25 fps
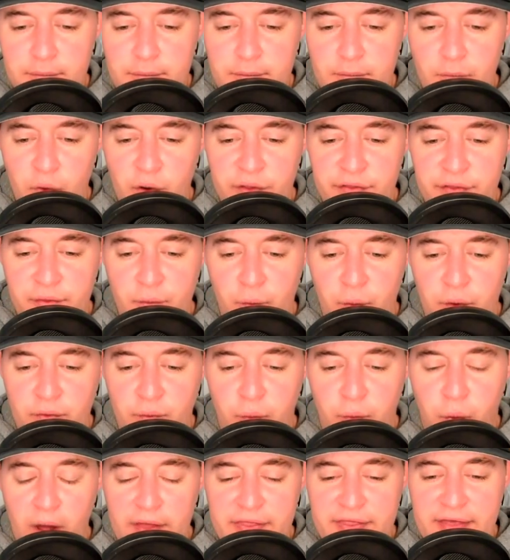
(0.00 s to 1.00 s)
with
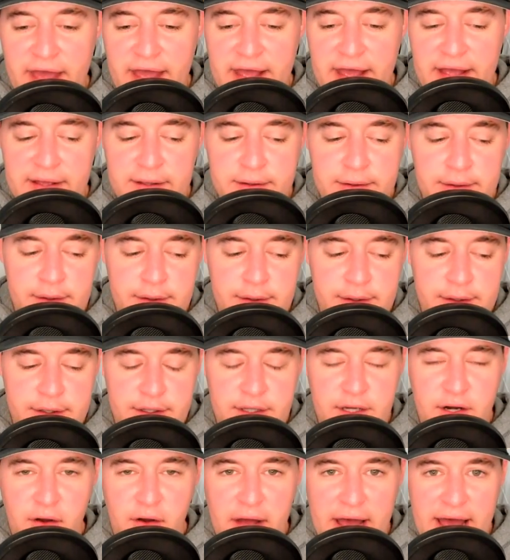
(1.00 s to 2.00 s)
what they,
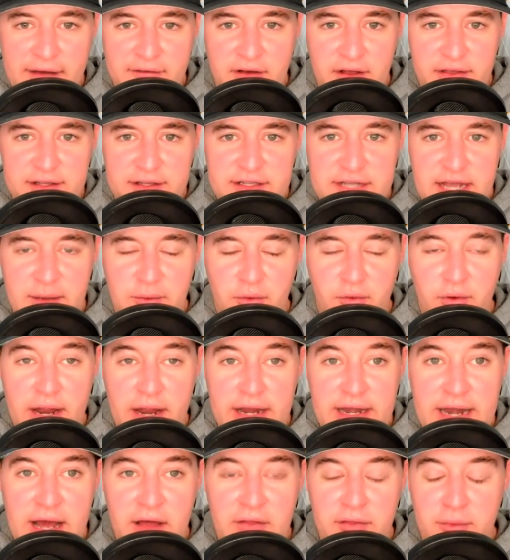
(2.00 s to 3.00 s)
you know, have on the table right
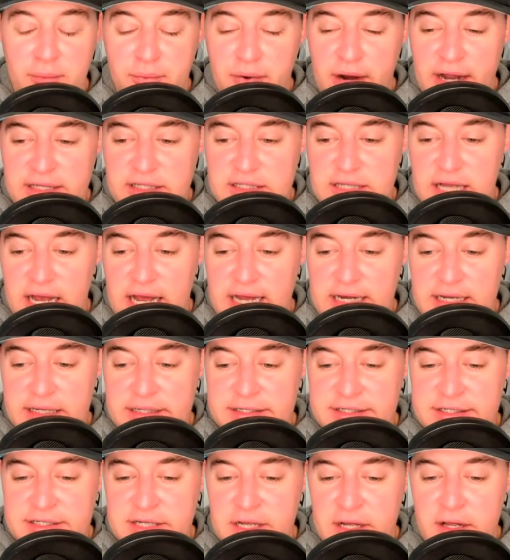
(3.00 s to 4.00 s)
now. The bright side
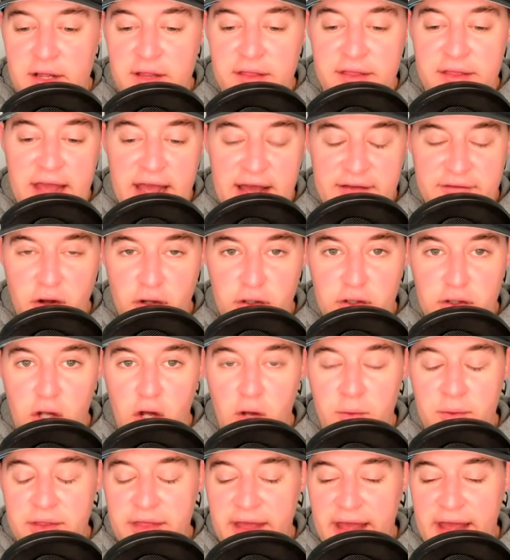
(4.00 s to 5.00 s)
is They have
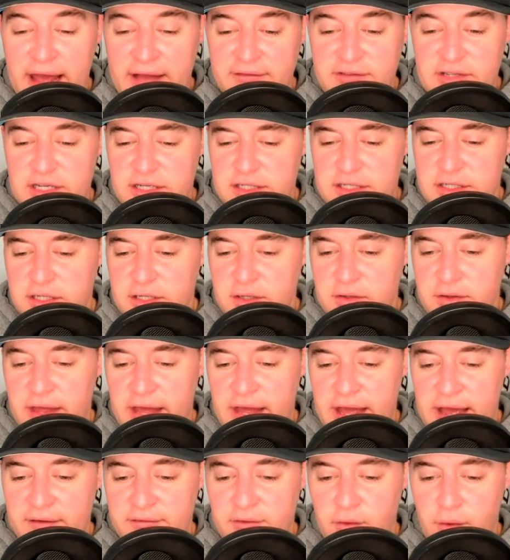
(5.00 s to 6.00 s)
Oklahoma, they have TCU, they
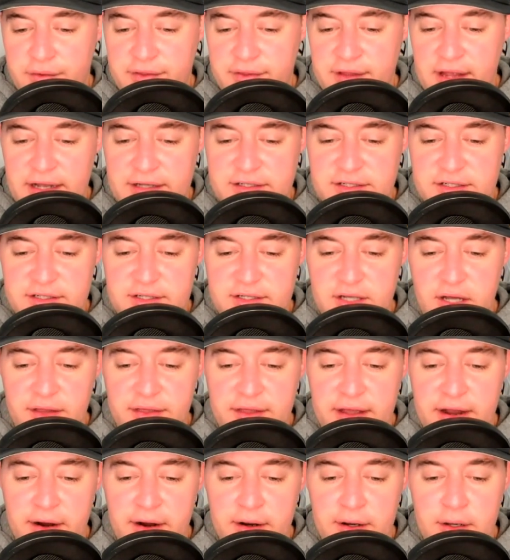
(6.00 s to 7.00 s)
have North Texas on
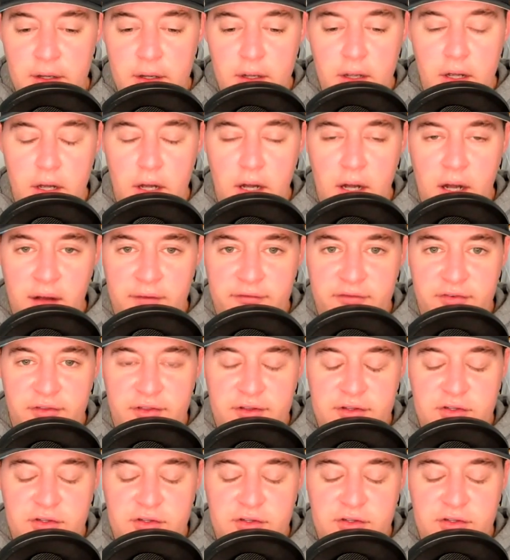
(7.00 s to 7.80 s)
there for the